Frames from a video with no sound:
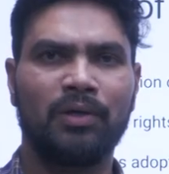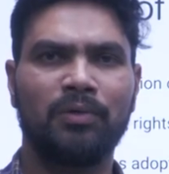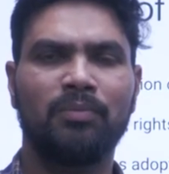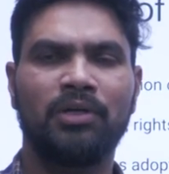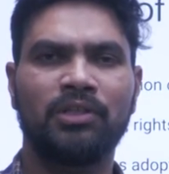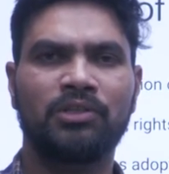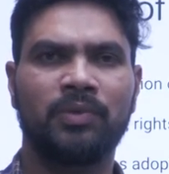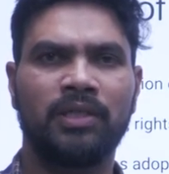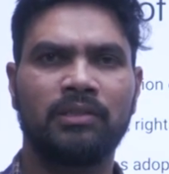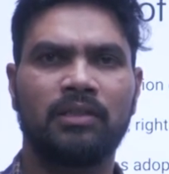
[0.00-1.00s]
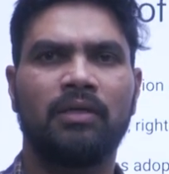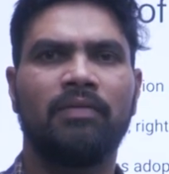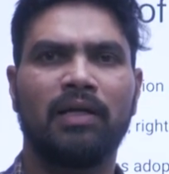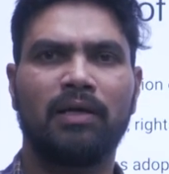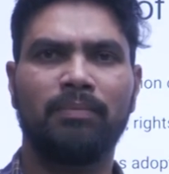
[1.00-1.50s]
Good morning, students.
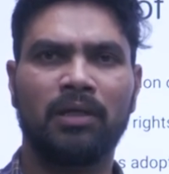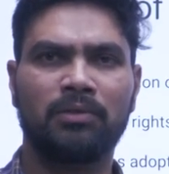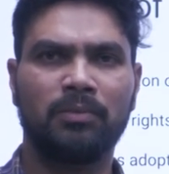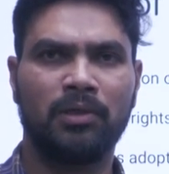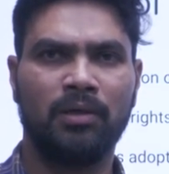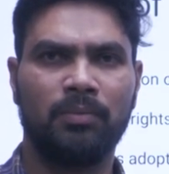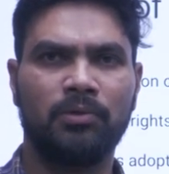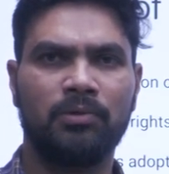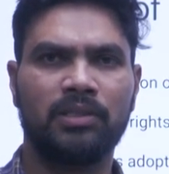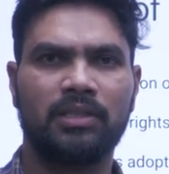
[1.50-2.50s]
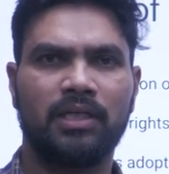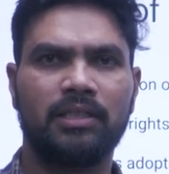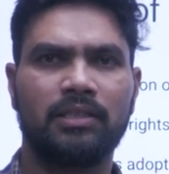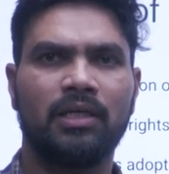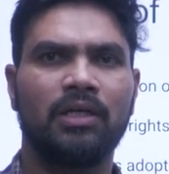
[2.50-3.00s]
Welcome back to Plutus
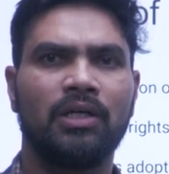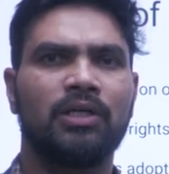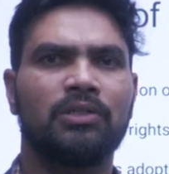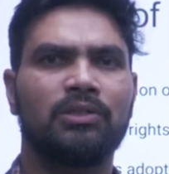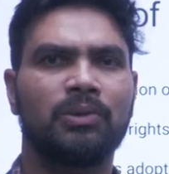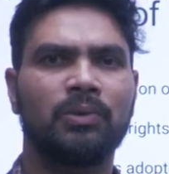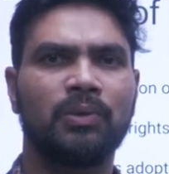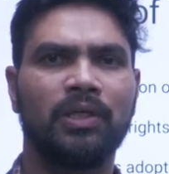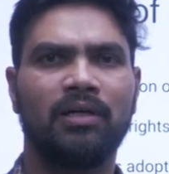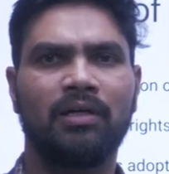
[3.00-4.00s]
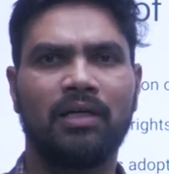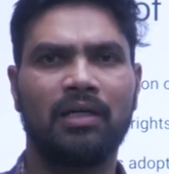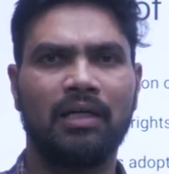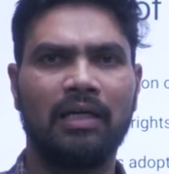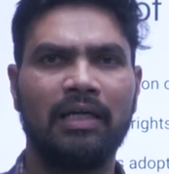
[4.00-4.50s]
IAS. So in
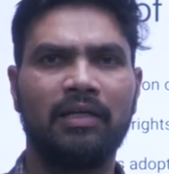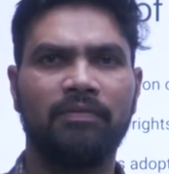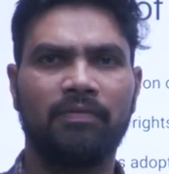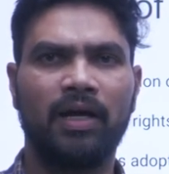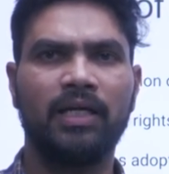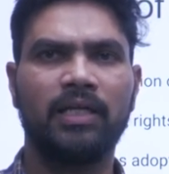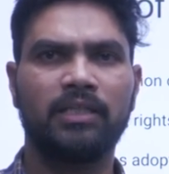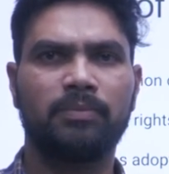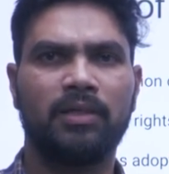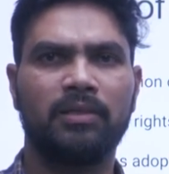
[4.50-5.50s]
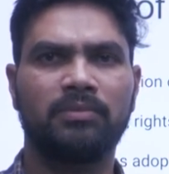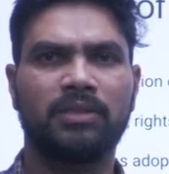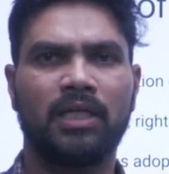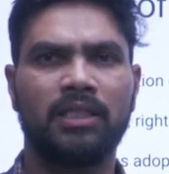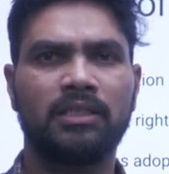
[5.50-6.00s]
our 95 days prelims
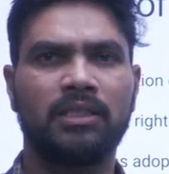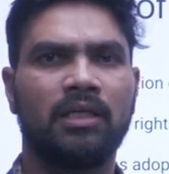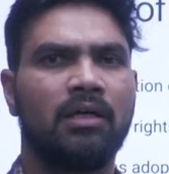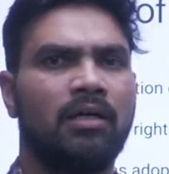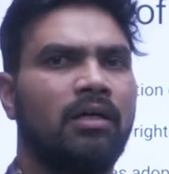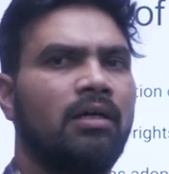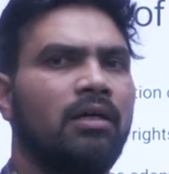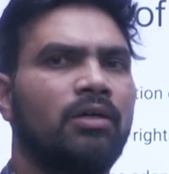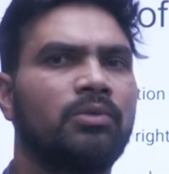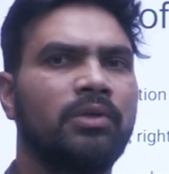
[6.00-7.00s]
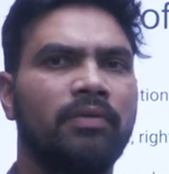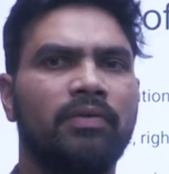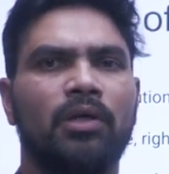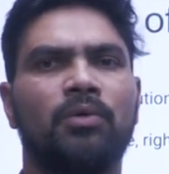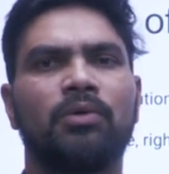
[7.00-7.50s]
challenge, today
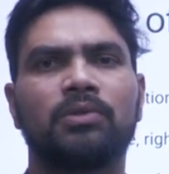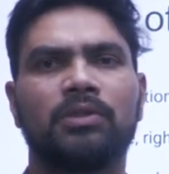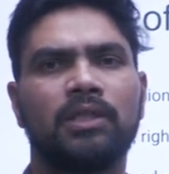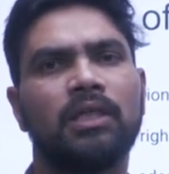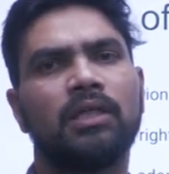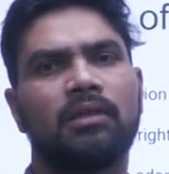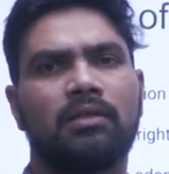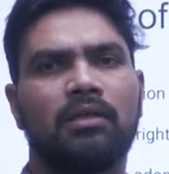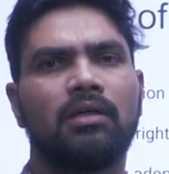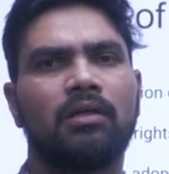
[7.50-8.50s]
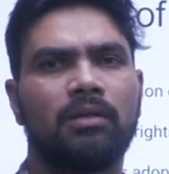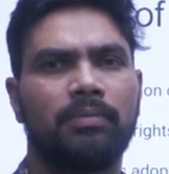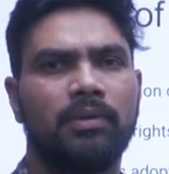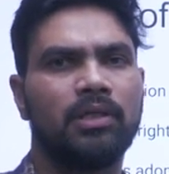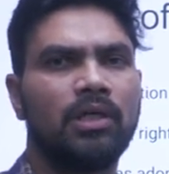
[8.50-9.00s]
we are going to see the third
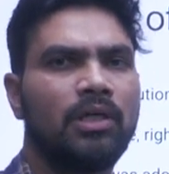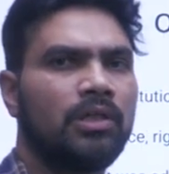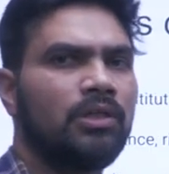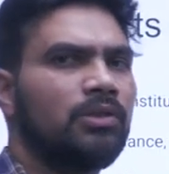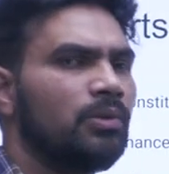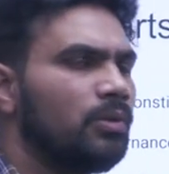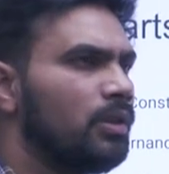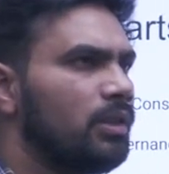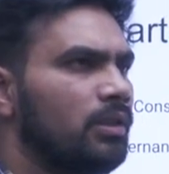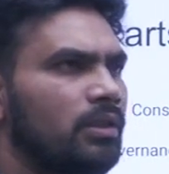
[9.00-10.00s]
topic. So the